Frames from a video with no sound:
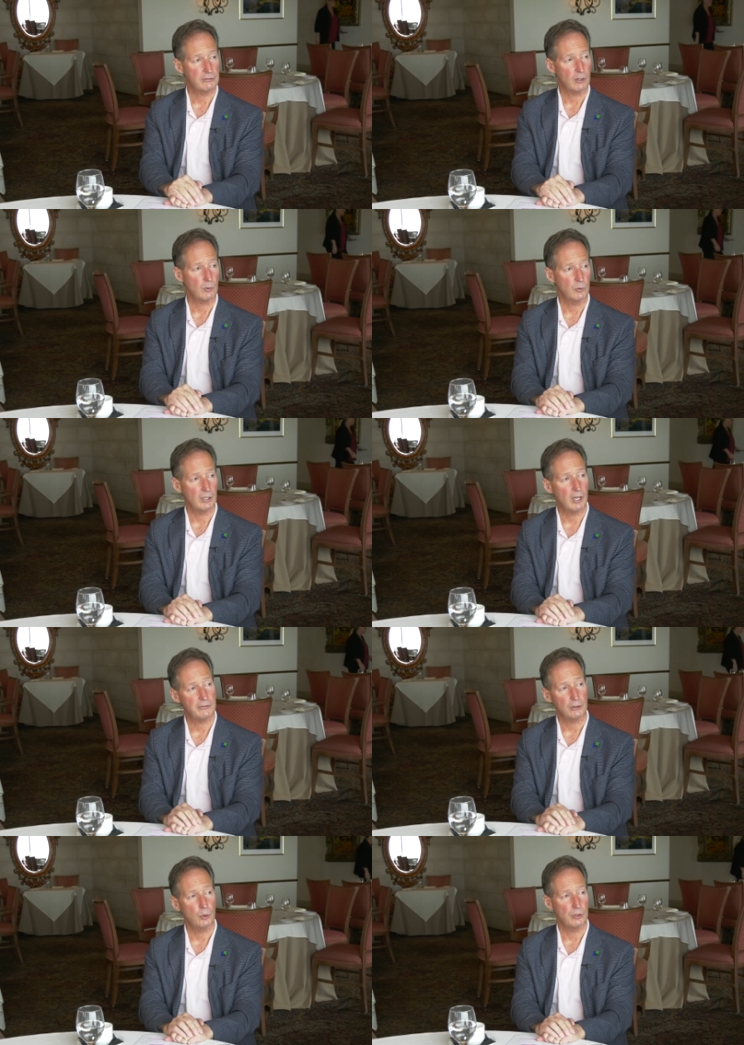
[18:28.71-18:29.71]
start
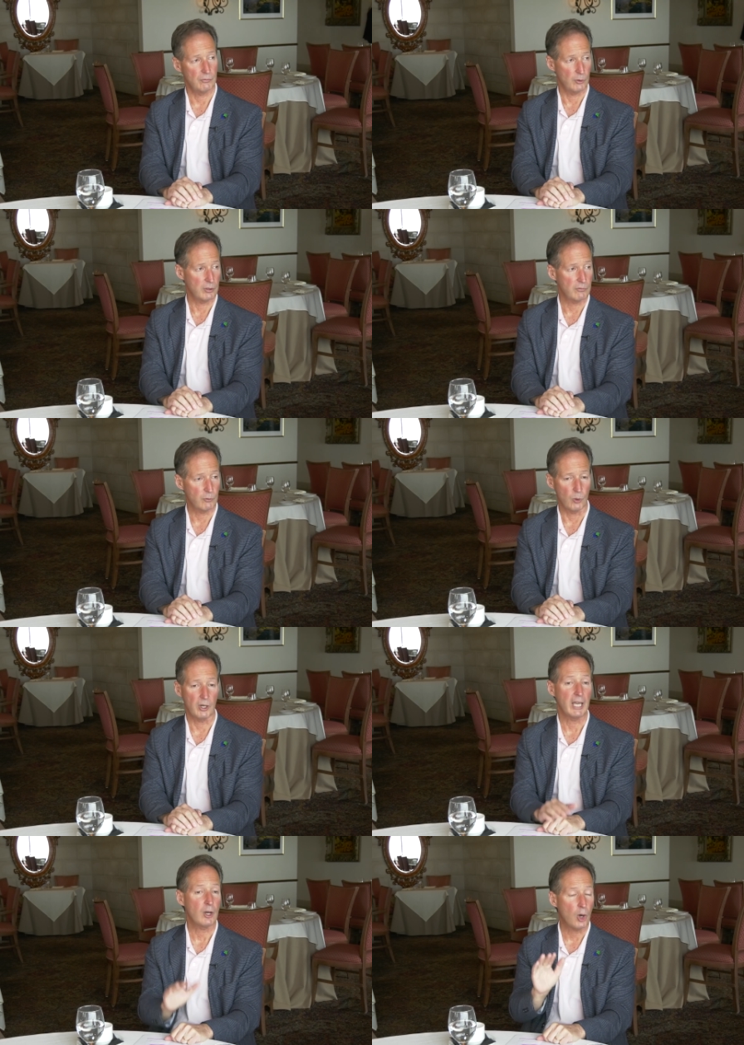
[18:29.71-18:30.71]
realizing who you're voting for
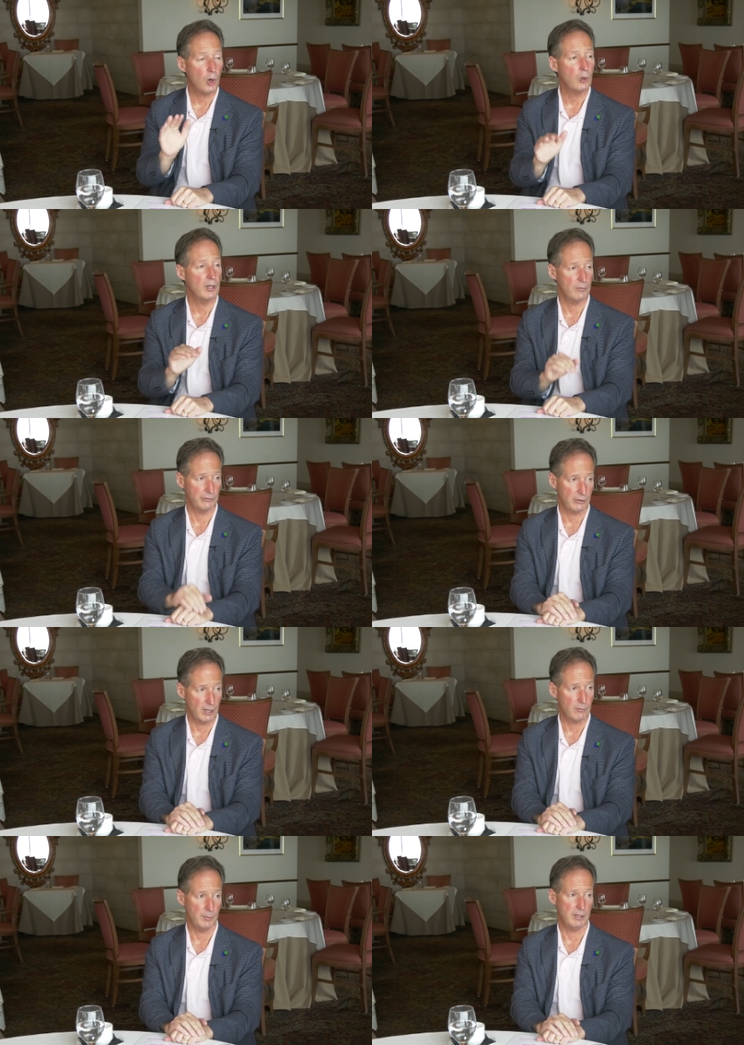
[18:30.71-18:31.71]
at all levels of
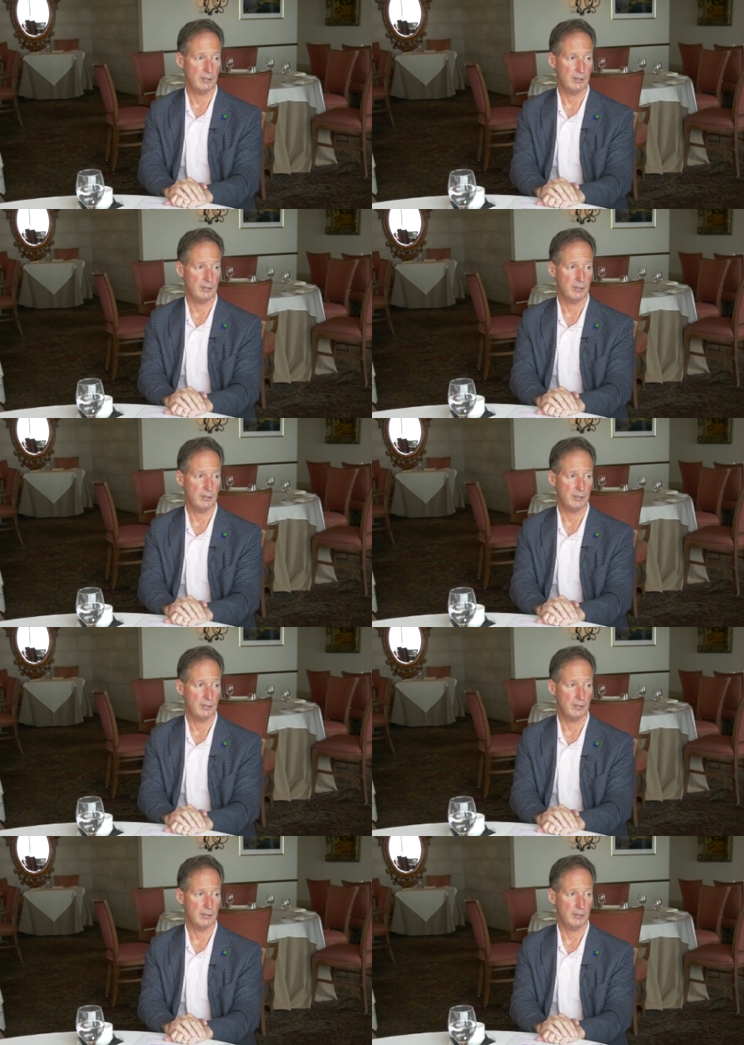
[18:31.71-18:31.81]
government.